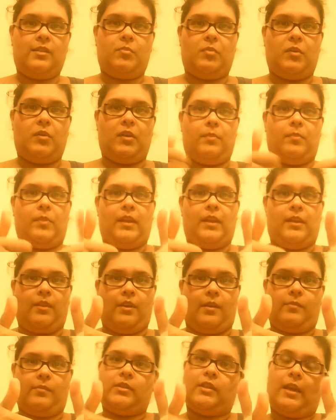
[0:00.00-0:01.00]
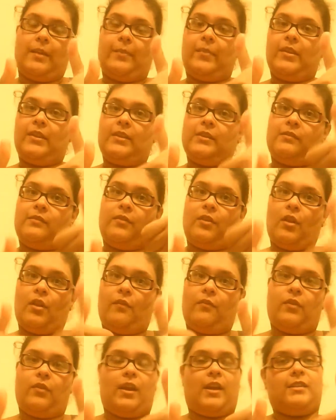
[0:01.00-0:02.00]
Put a big thumbs up in this video
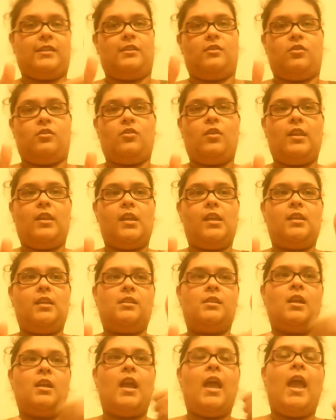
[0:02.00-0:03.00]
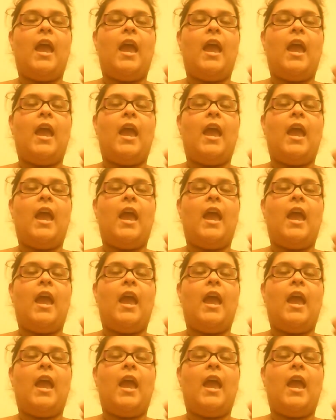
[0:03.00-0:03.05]
if you guys enjoy this,